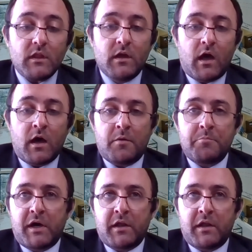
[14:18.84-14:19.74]

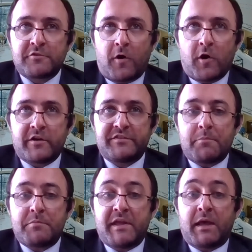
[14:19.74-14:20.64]
But as far as
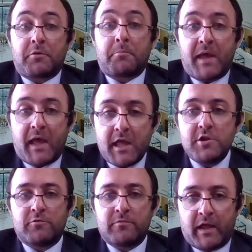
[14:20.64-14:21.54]
not being able to pay
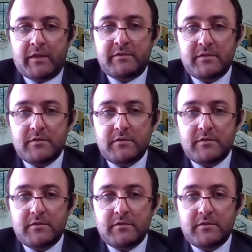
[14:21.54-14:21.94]
your rent,